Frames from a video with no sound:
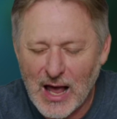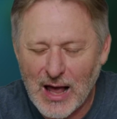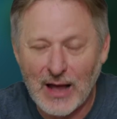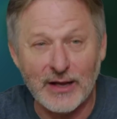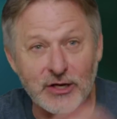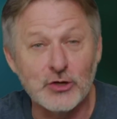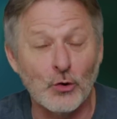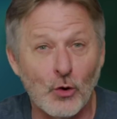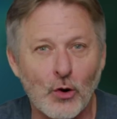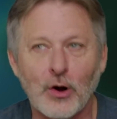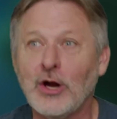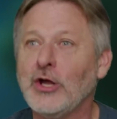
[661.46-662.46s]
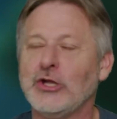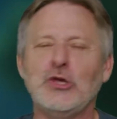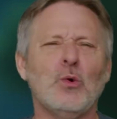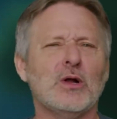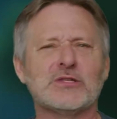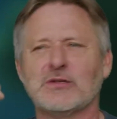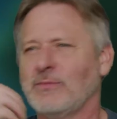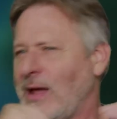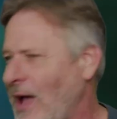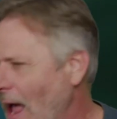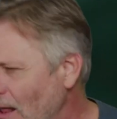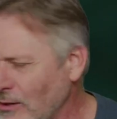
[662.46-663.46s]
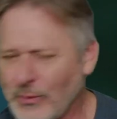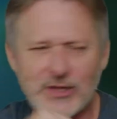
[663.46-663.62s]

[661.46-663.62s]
in your horror, you want some Halloween,